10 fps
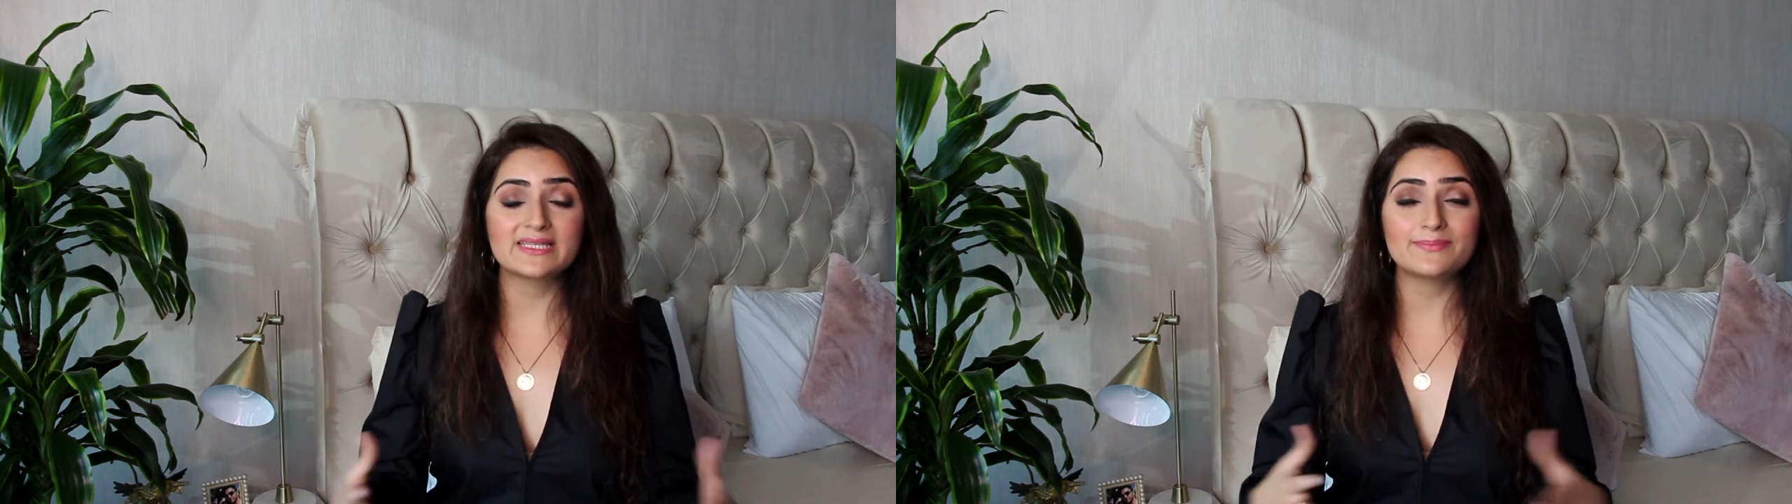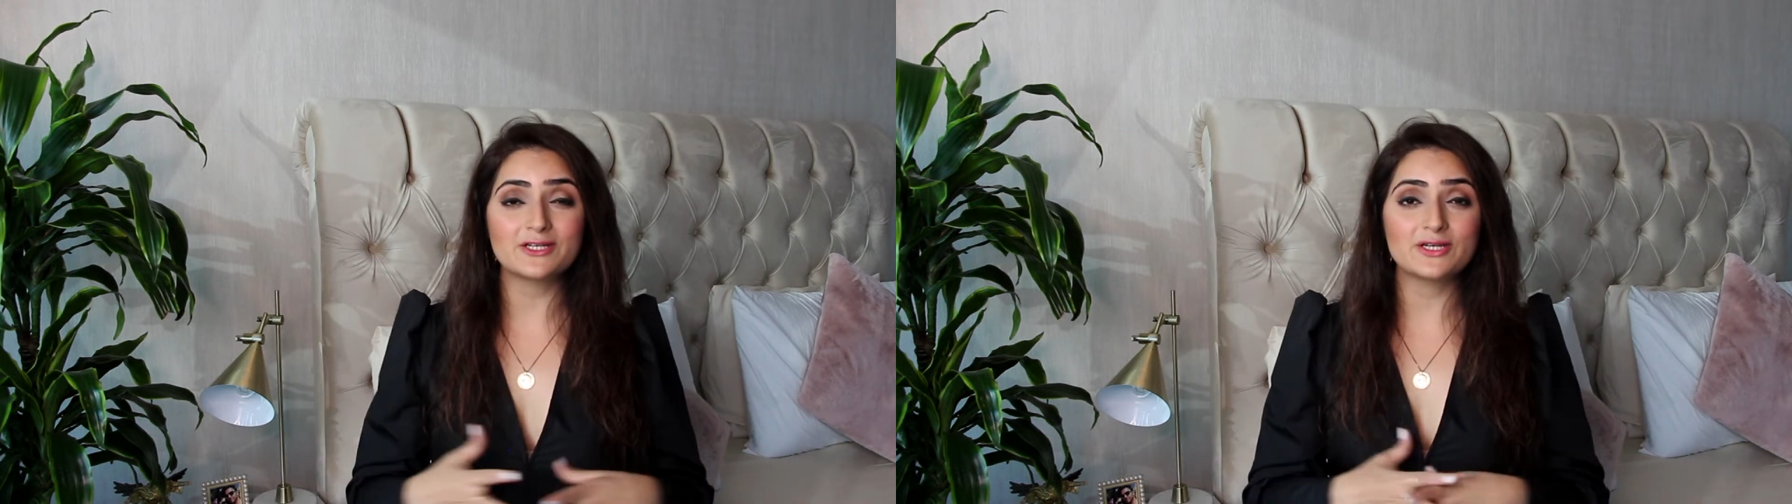
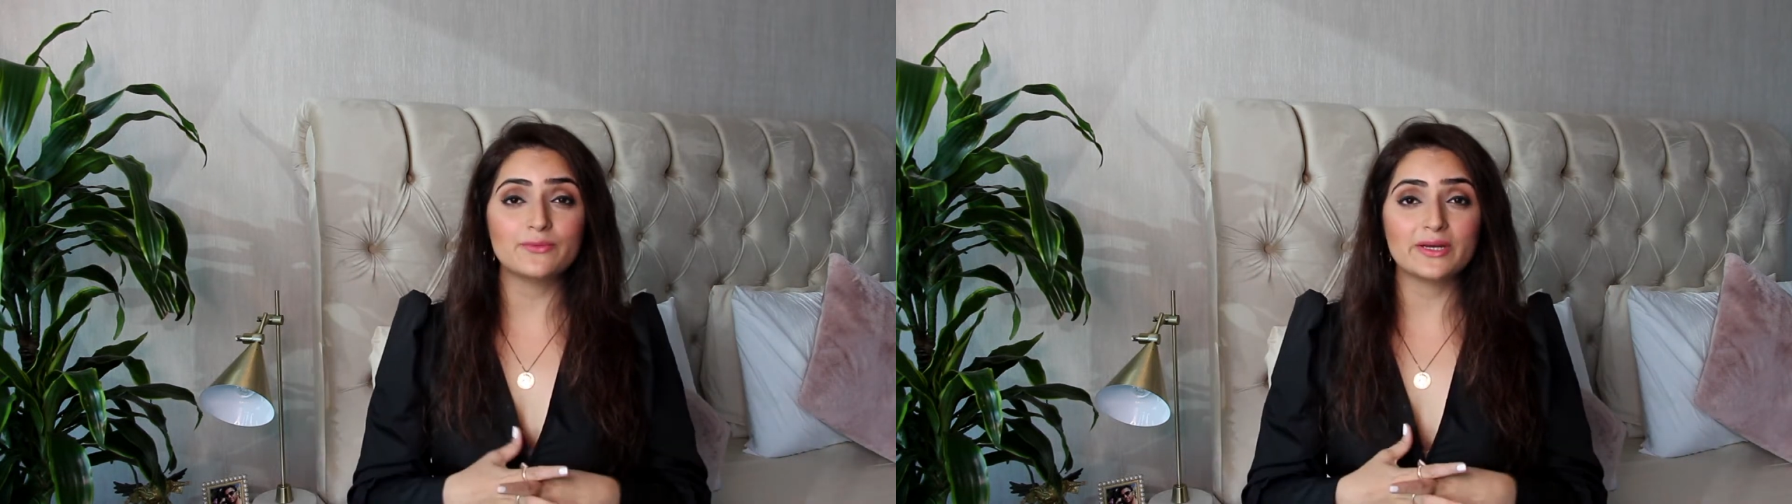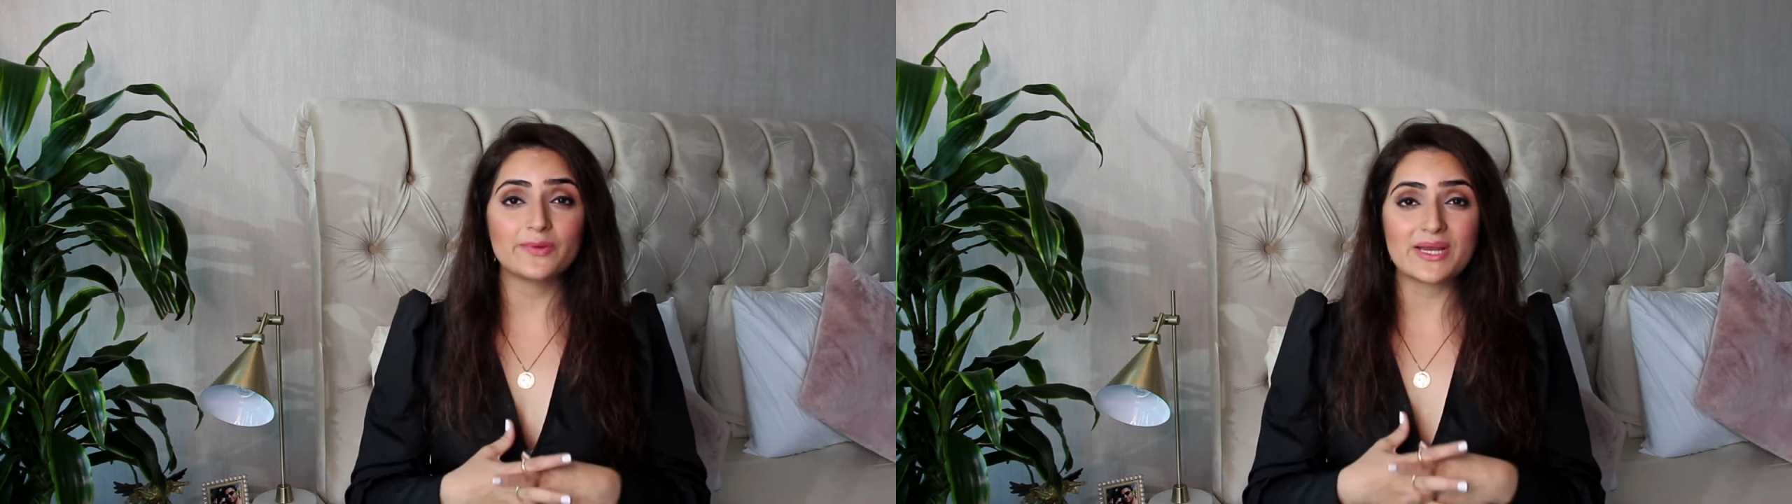especially
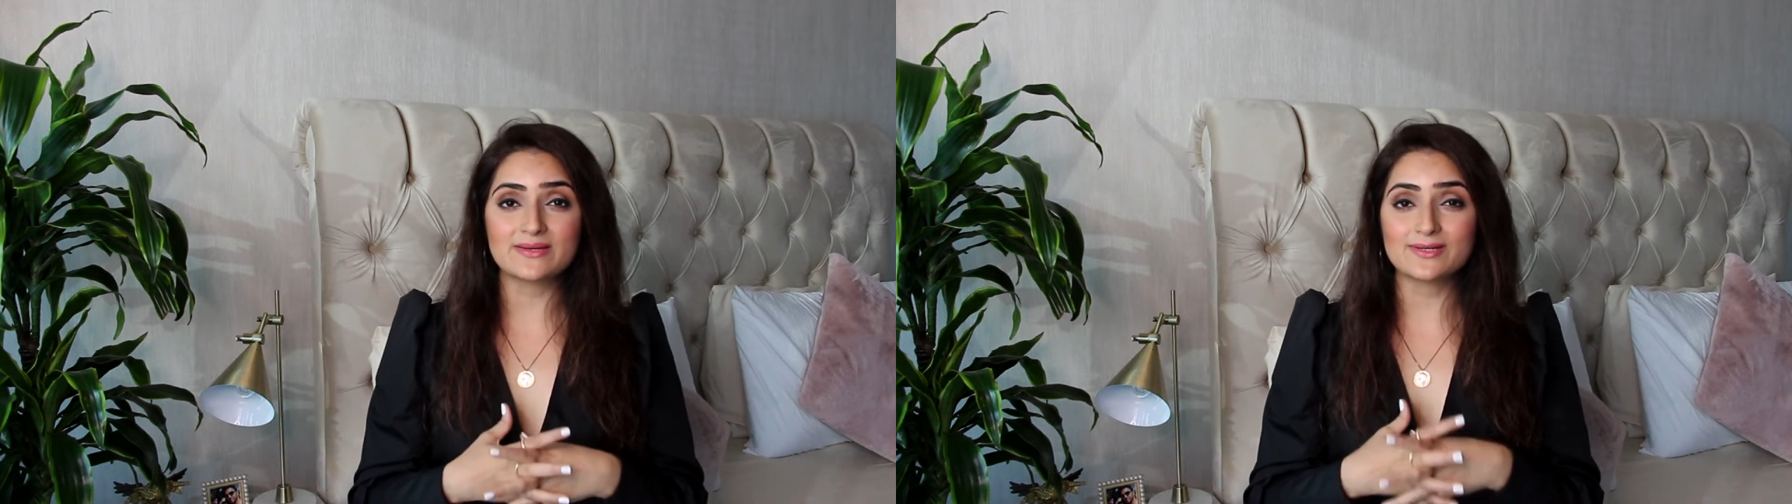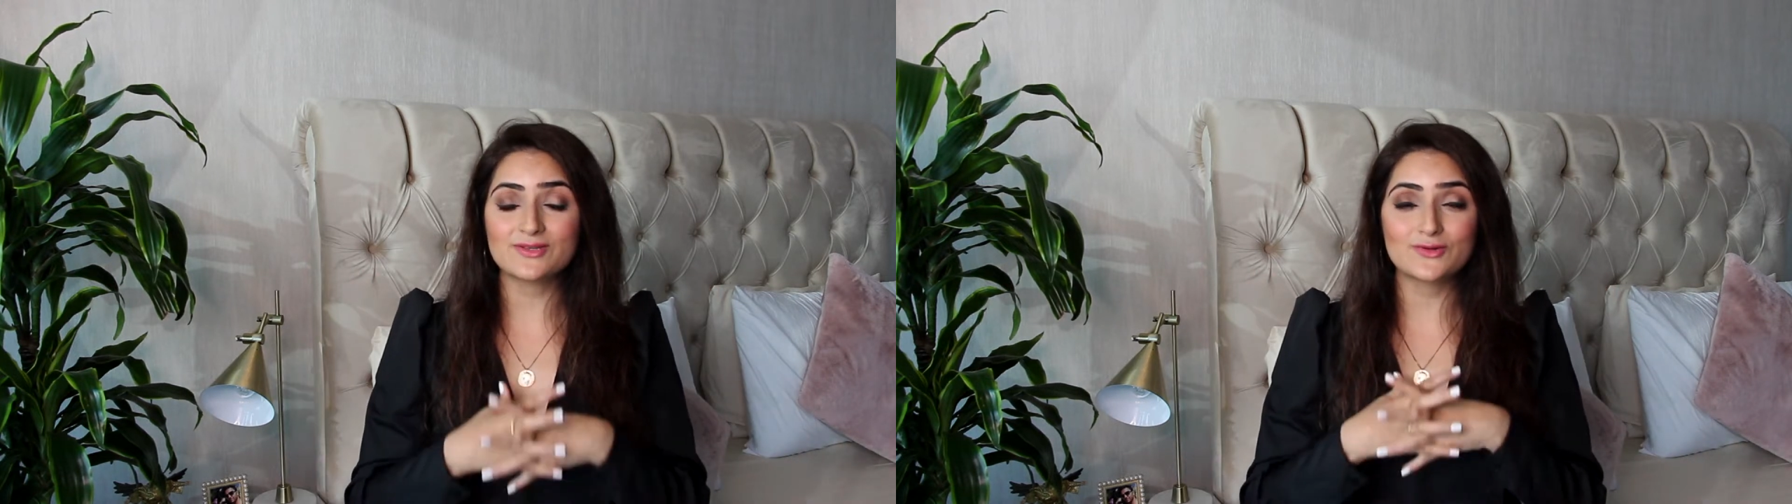when you
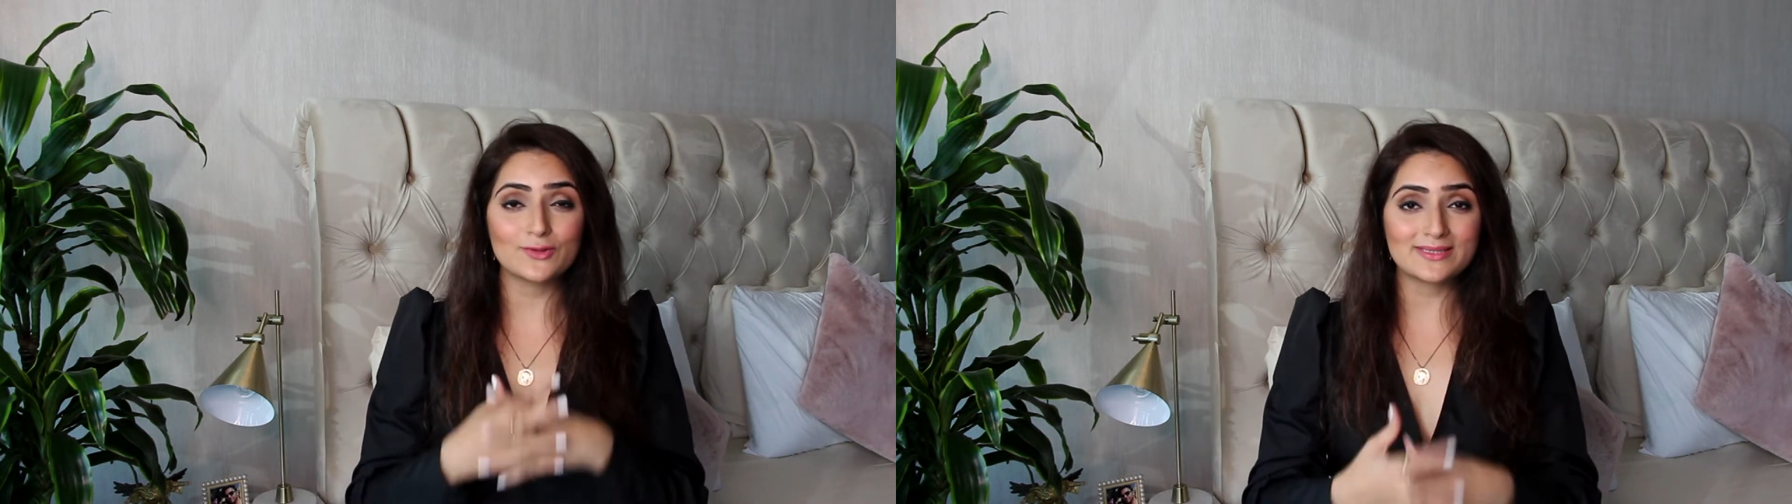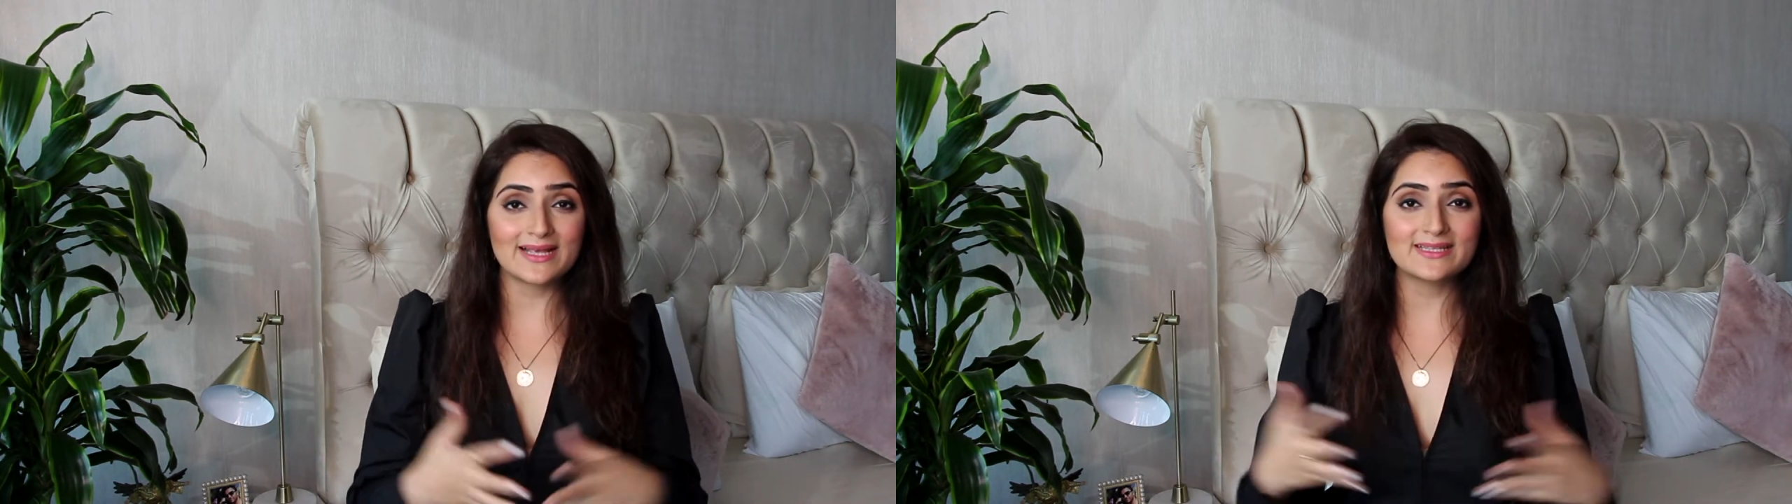enter
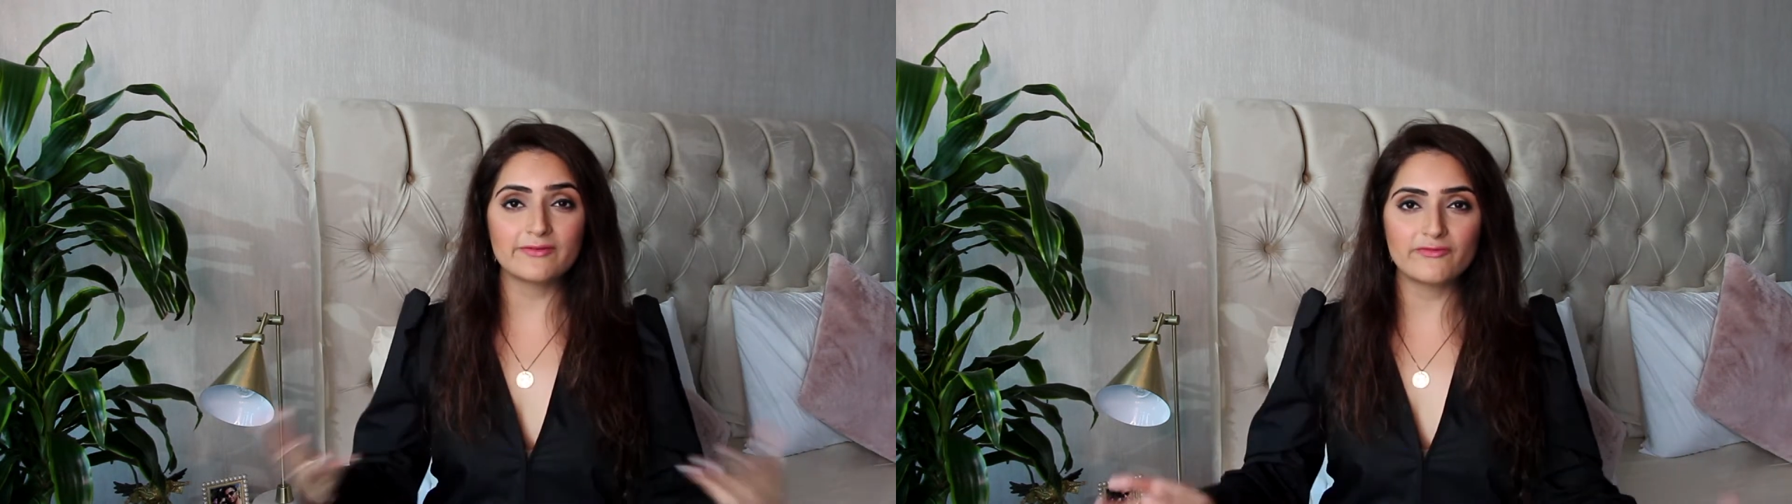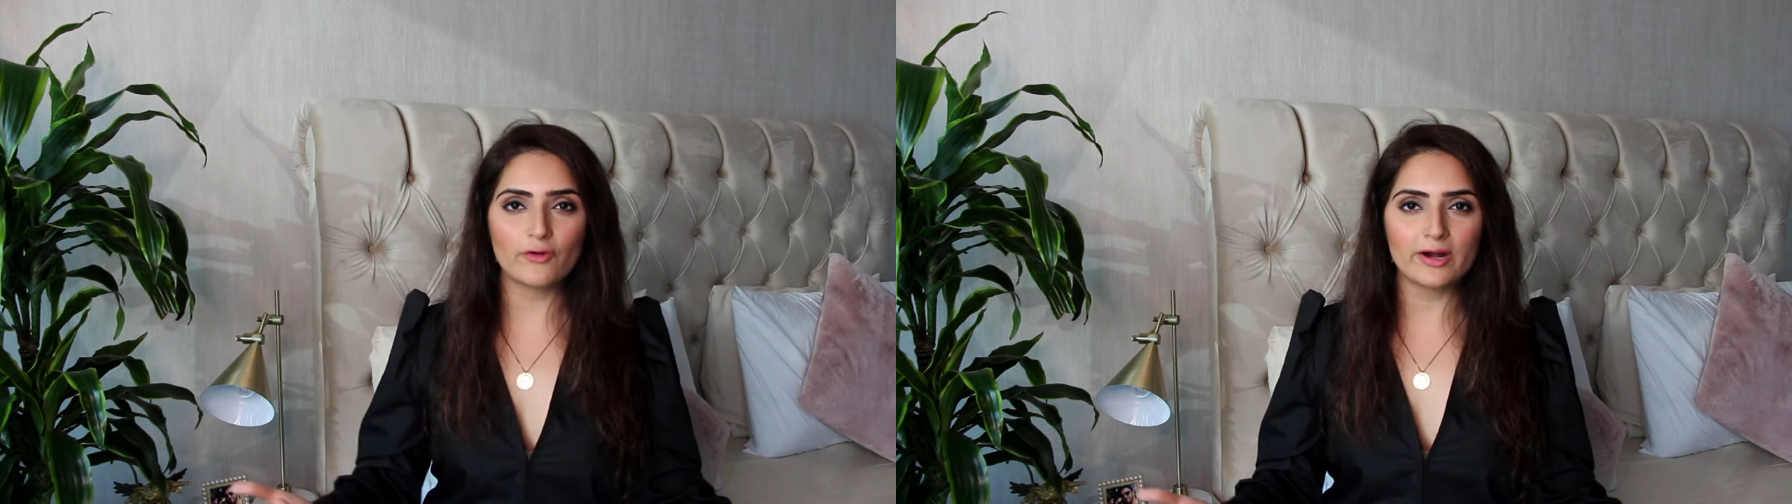stores like
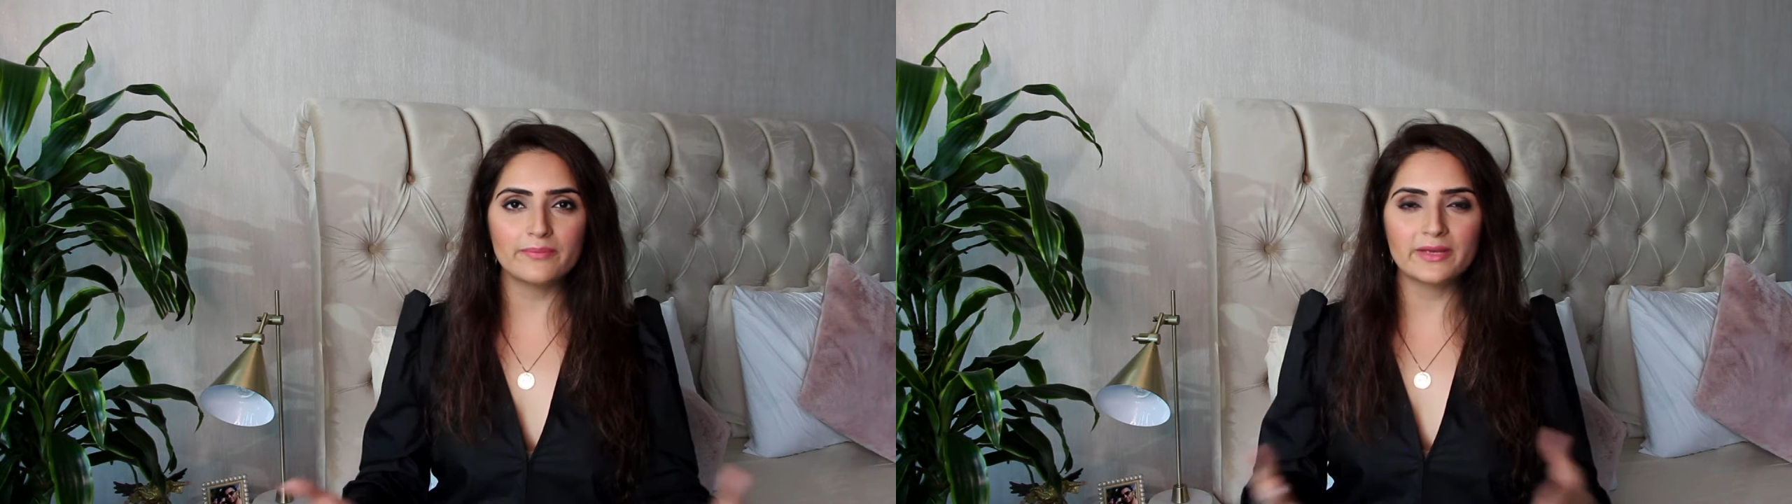Sephora,